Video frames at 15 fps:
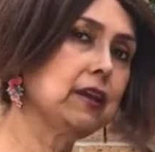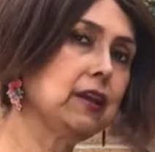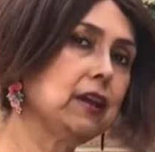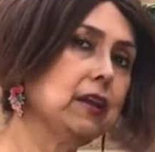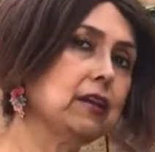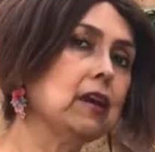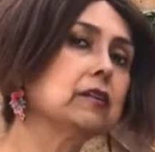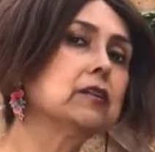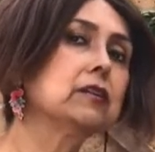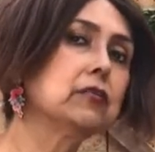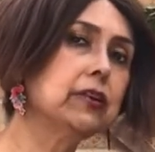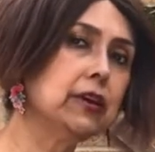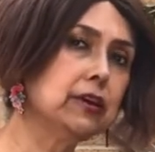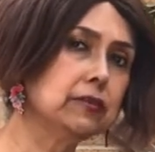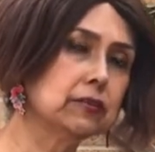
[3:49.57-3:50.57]

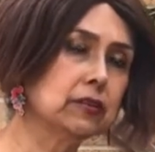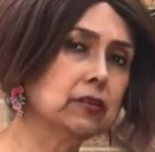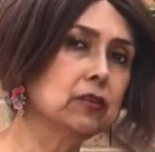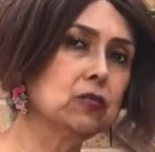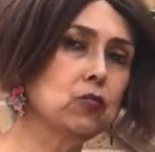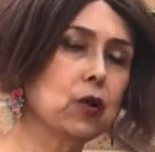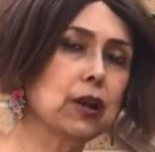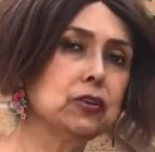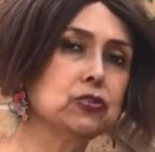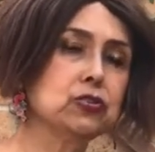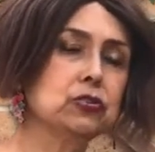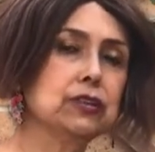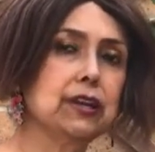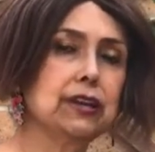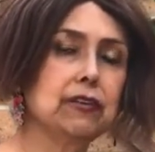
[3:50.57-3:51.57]
another reason why
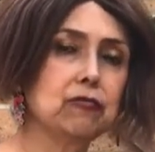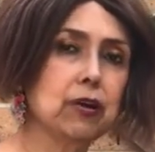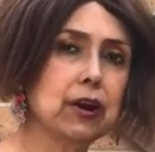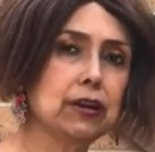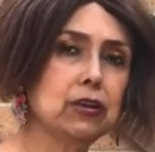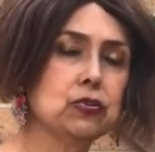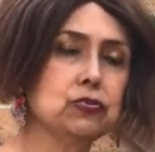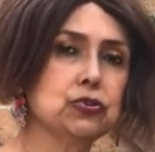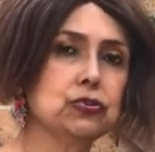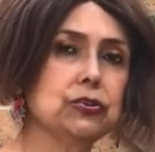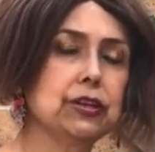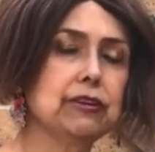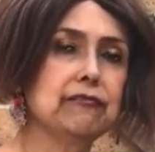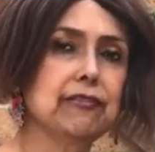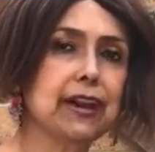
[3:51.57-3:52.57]
you
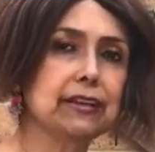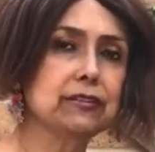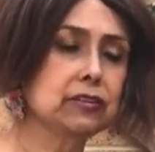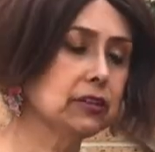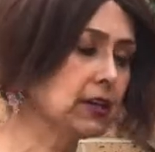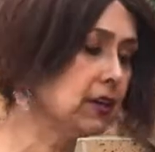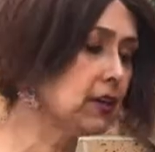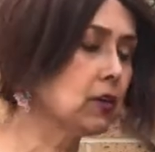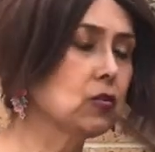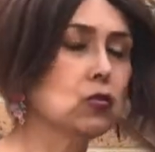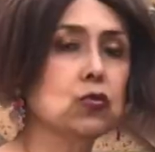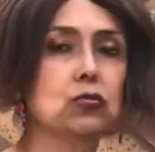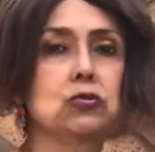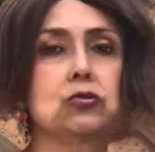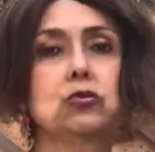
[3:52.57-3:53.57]
should invest in a
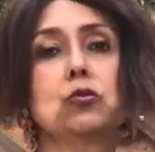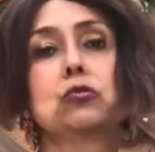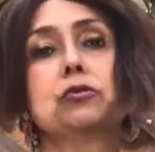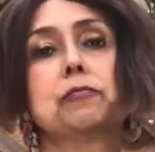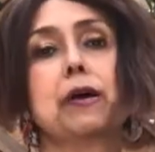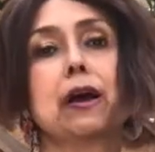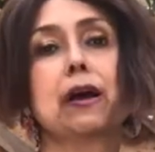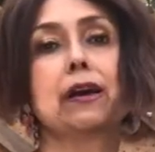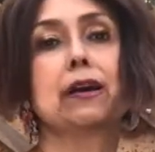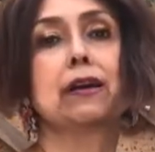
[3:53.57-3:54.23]
good tote bag.